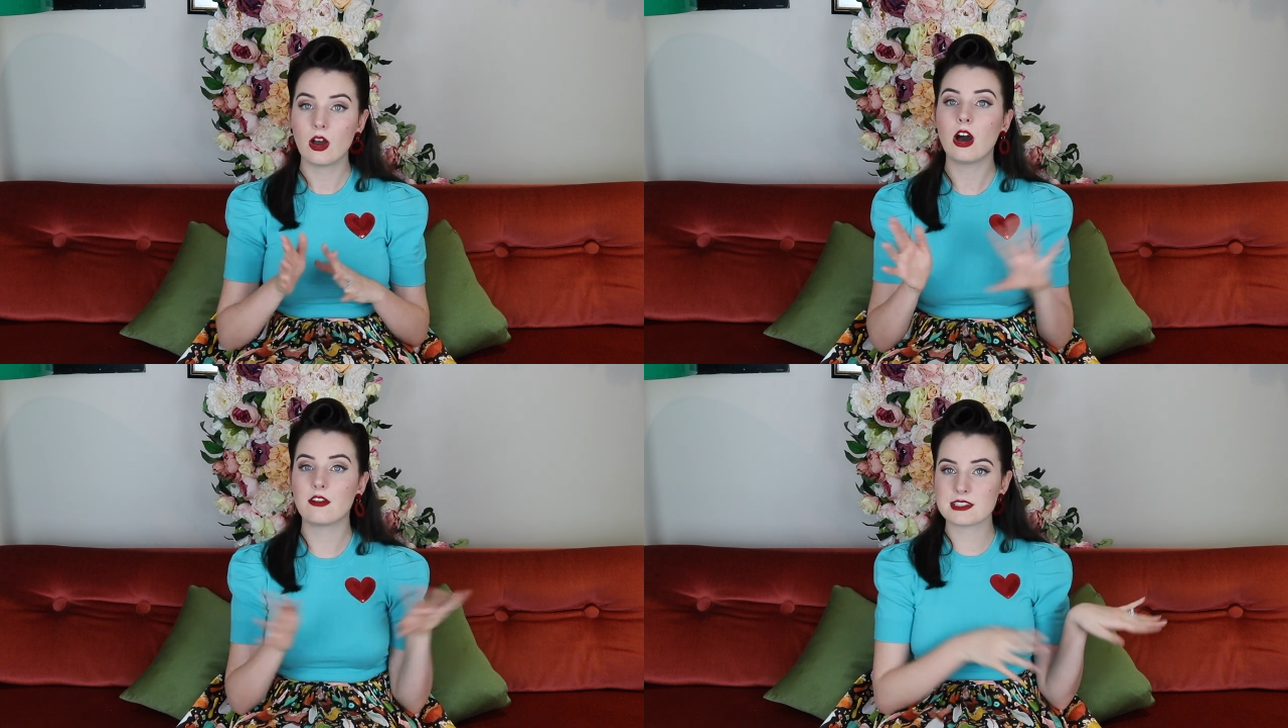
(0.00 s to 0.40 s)

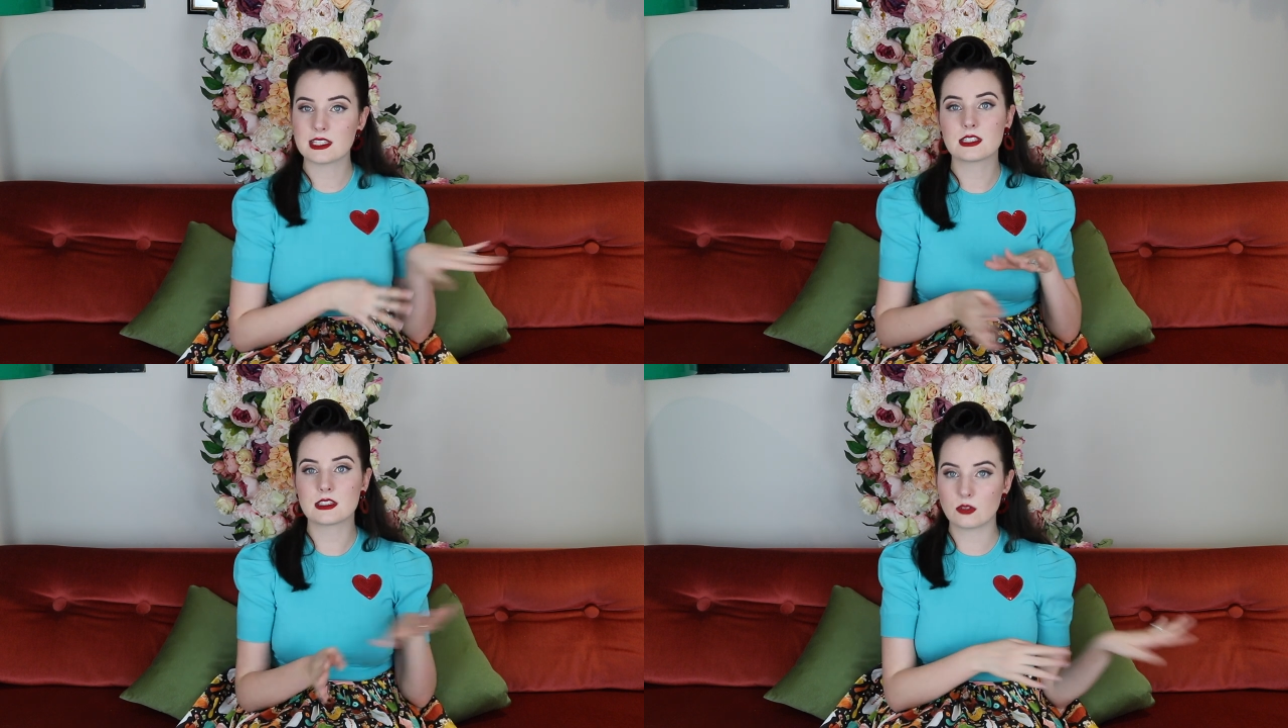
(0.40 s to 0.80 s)
Obviously
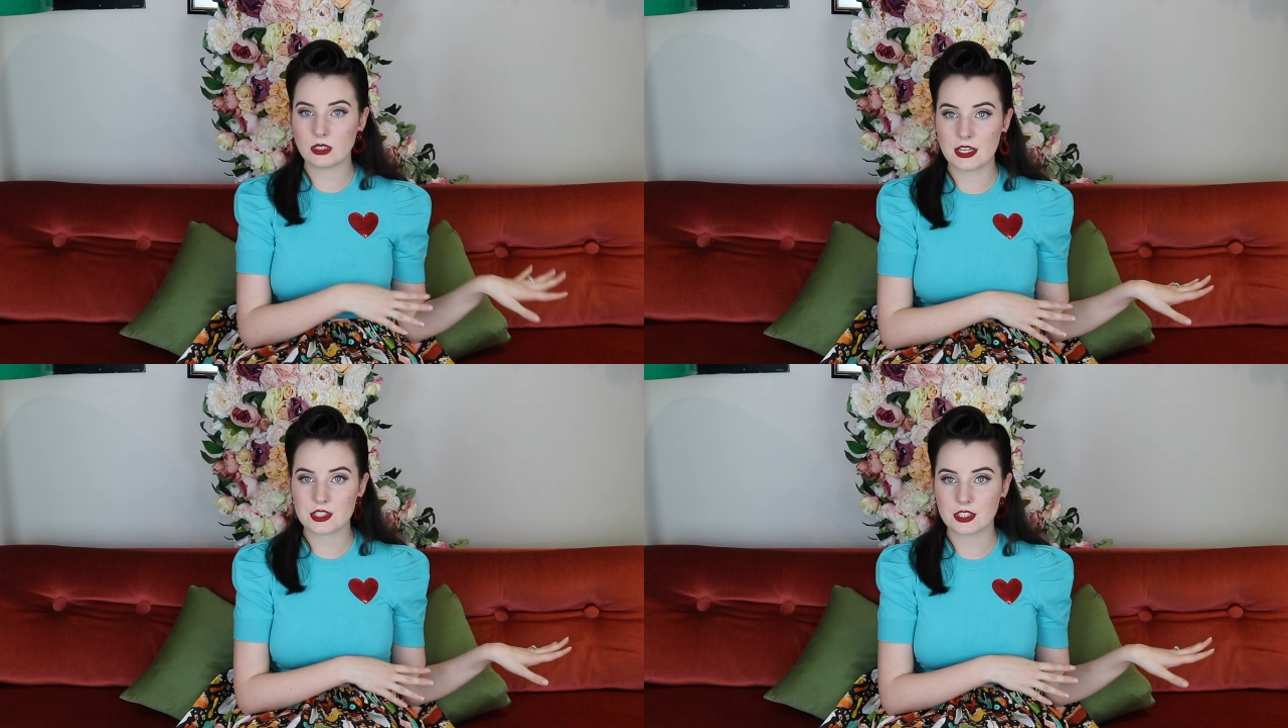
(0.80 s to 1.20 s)
this is all
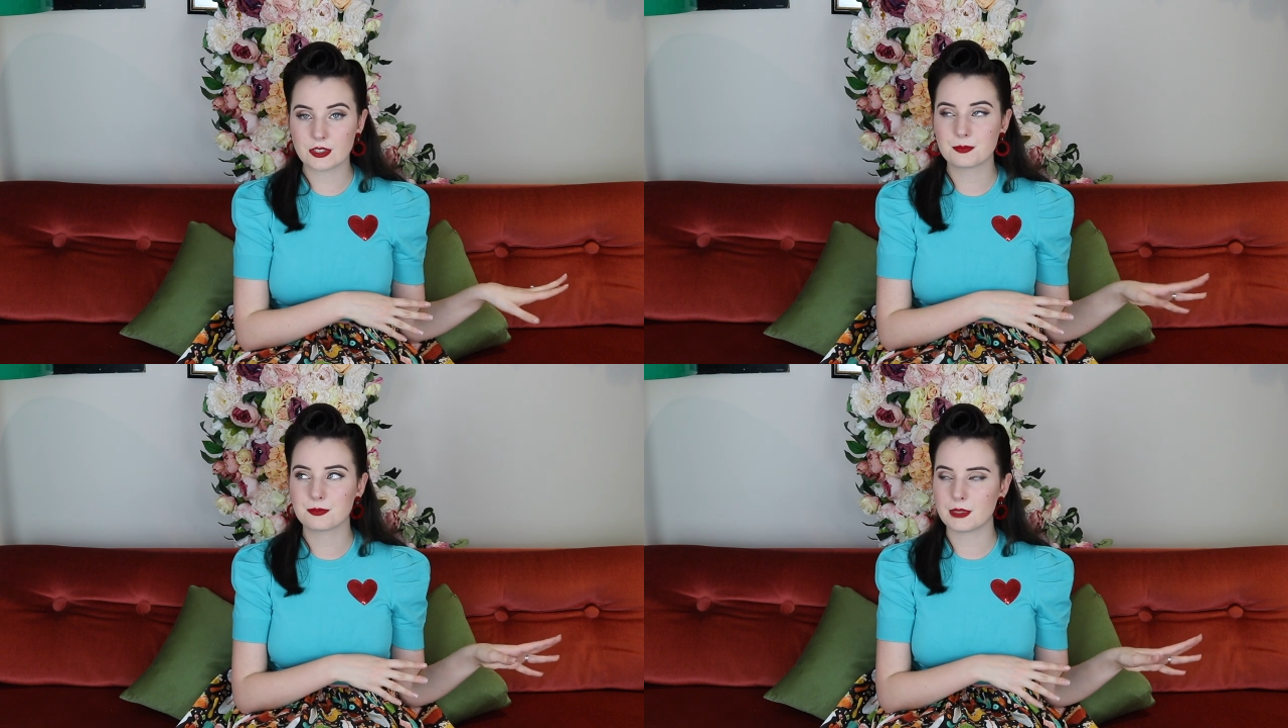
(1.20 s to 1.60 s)
last
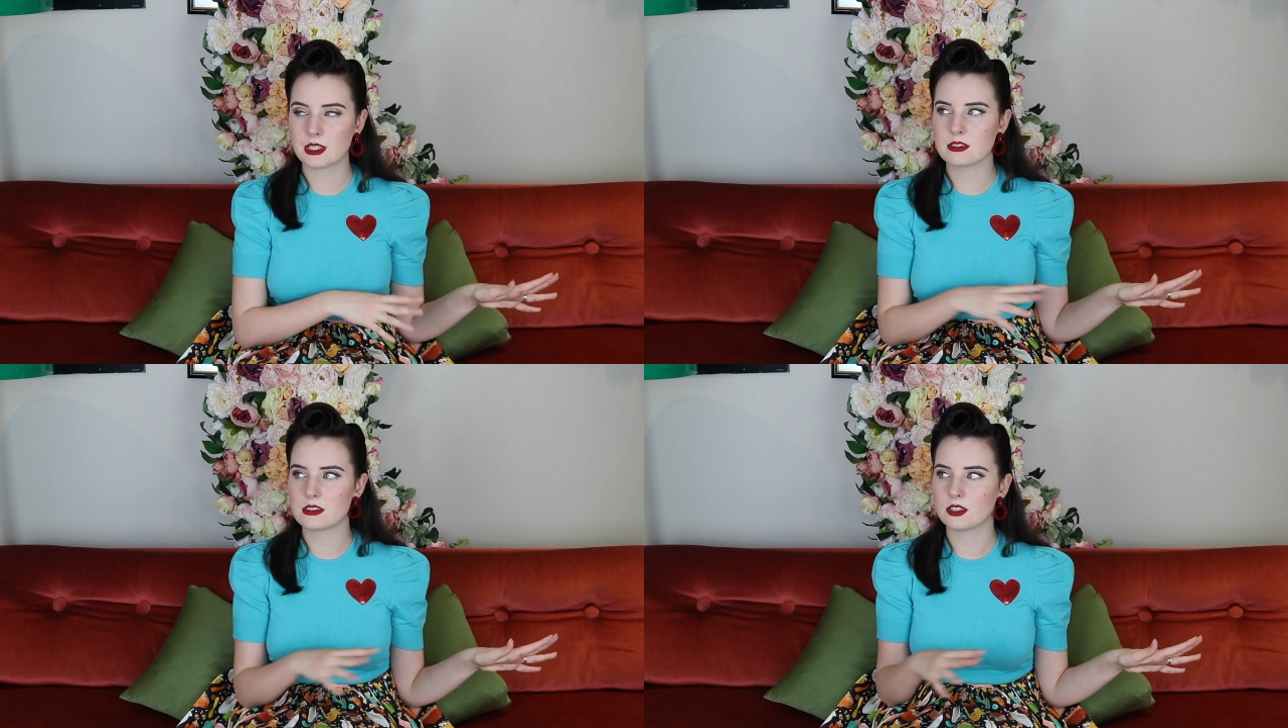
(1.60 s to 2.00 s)
year
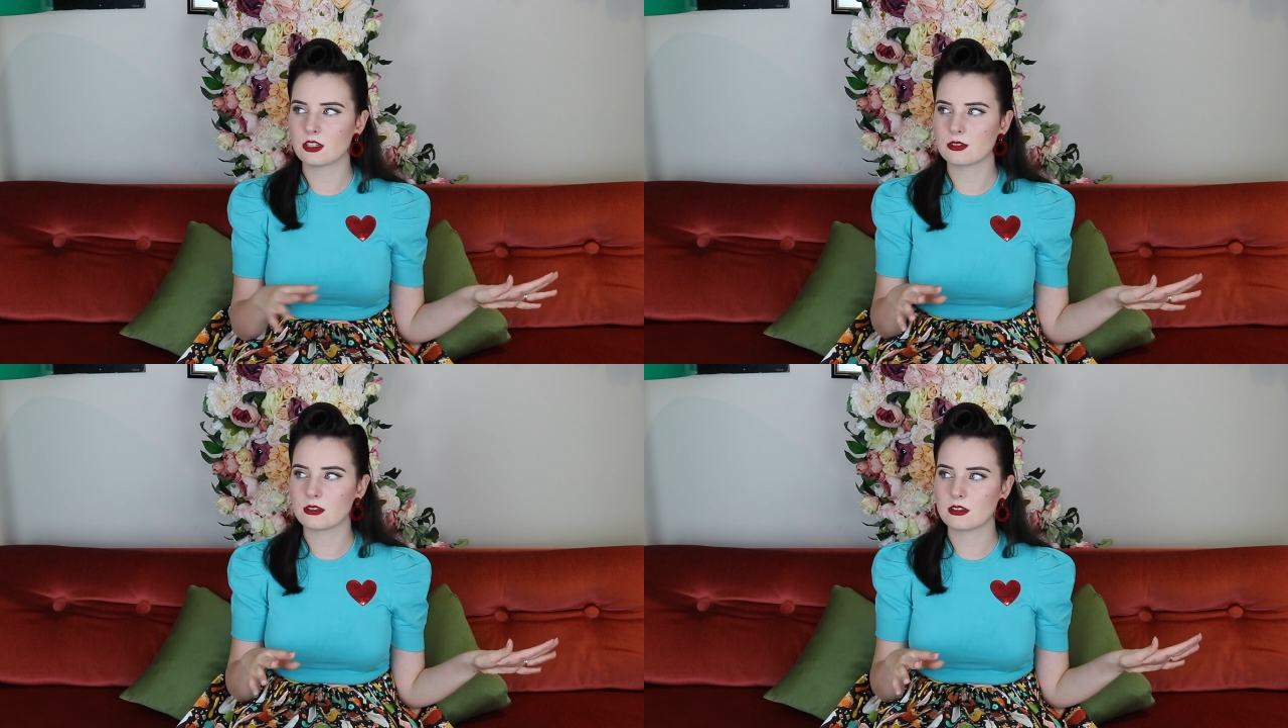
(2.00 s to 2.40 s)
because, you
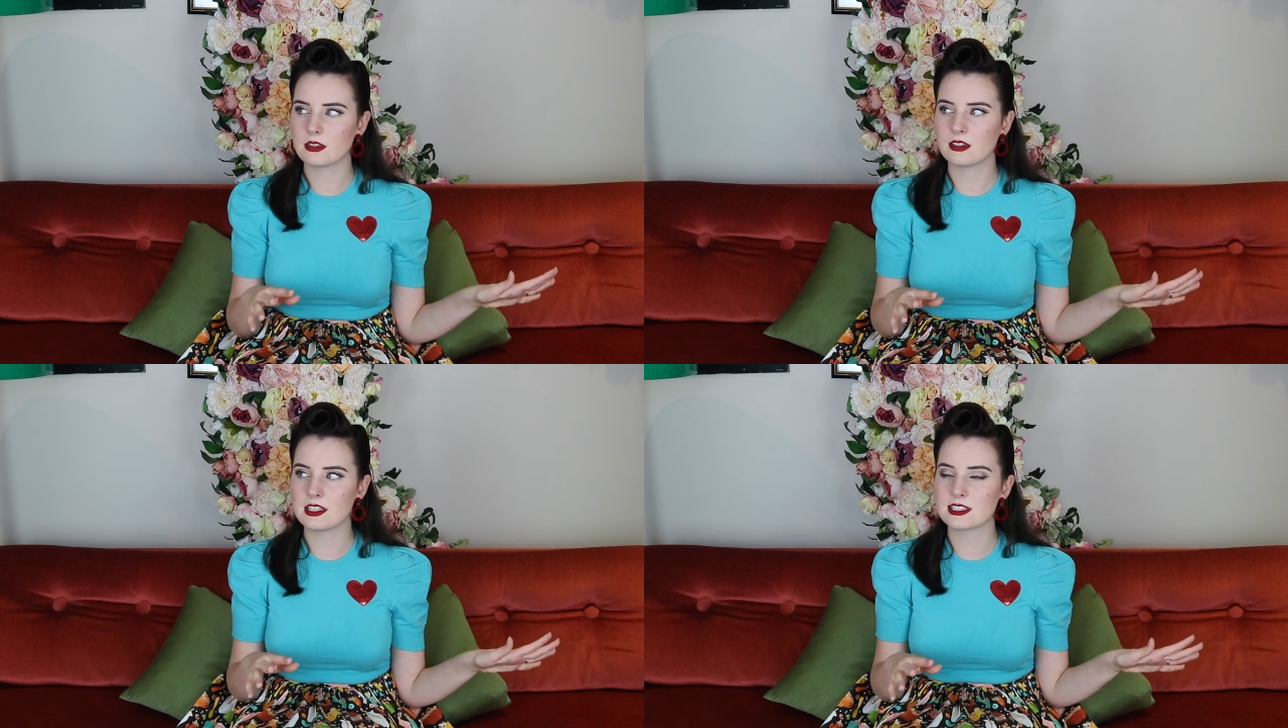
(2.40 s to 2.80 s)
know,
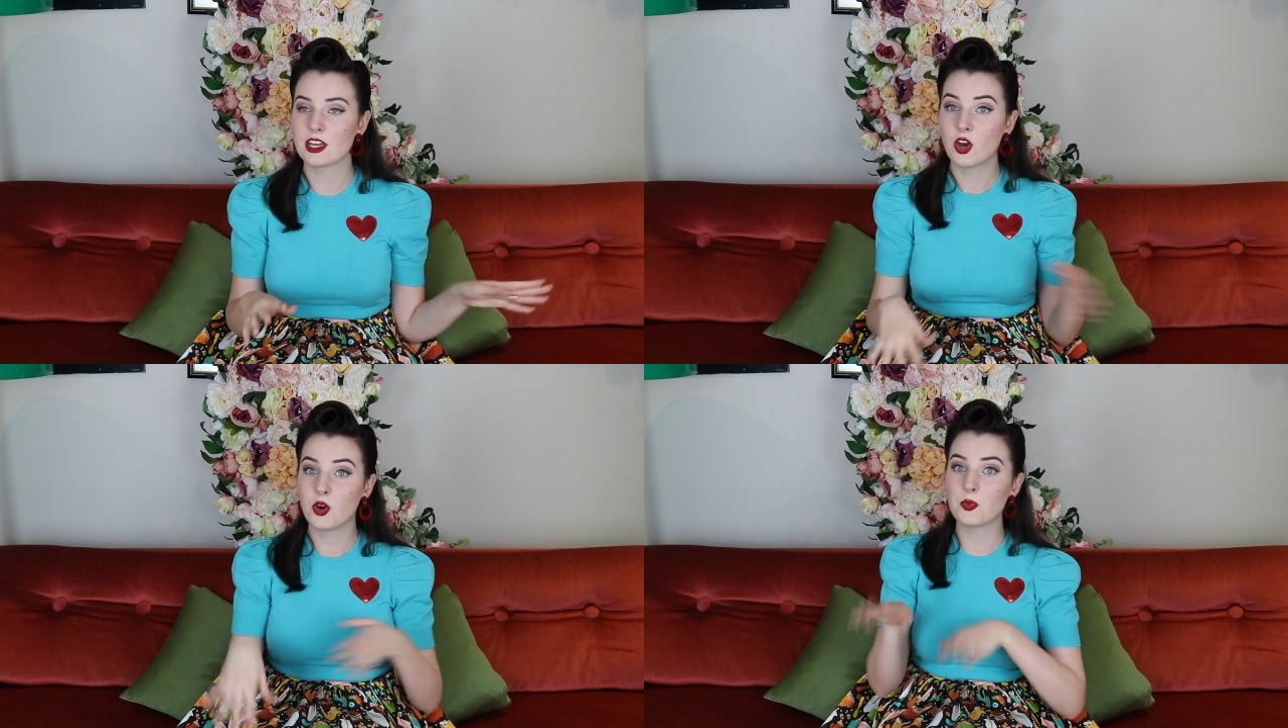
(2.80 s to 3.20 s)

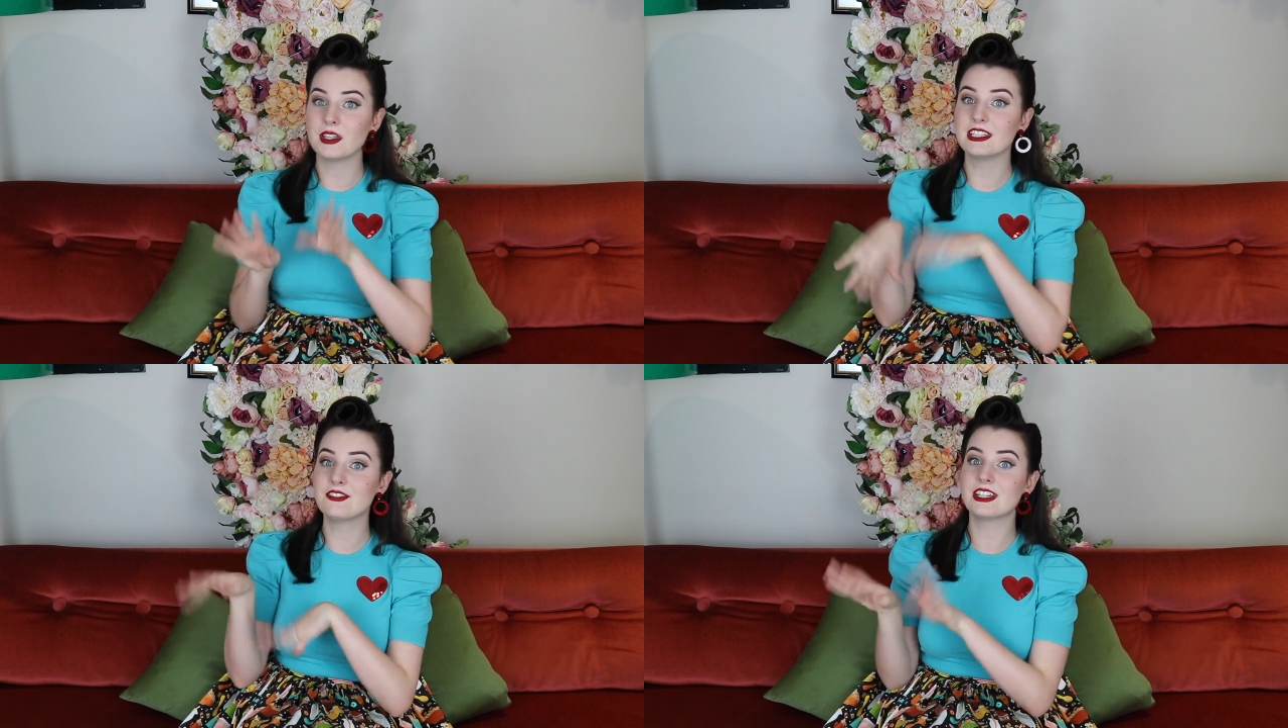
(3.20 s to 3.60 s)
we're
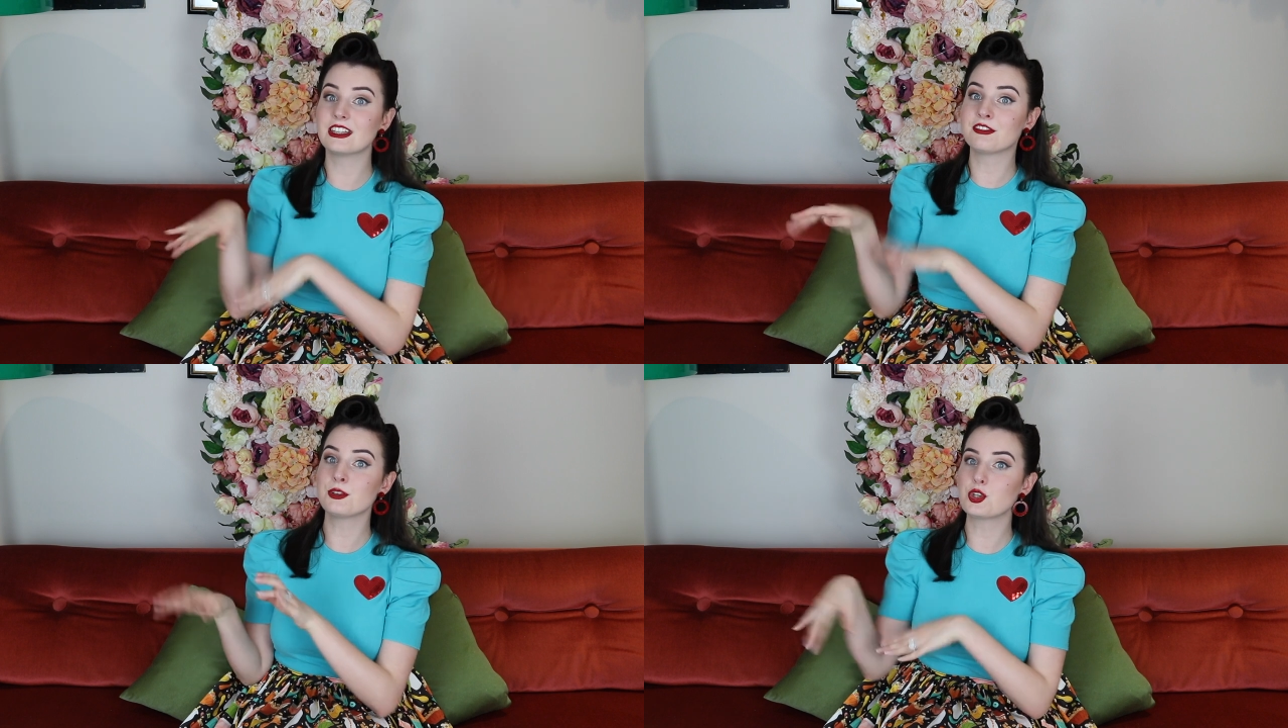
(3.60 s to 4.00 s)
living in
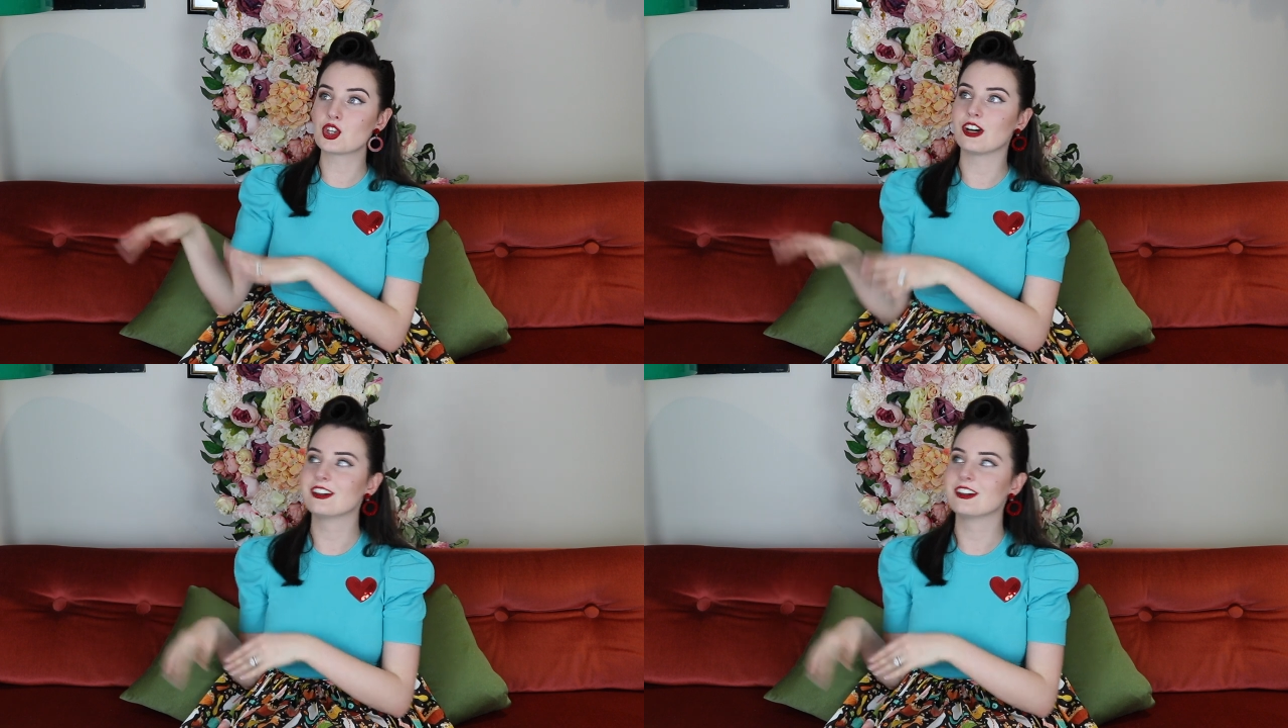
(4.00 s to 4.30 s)
the future.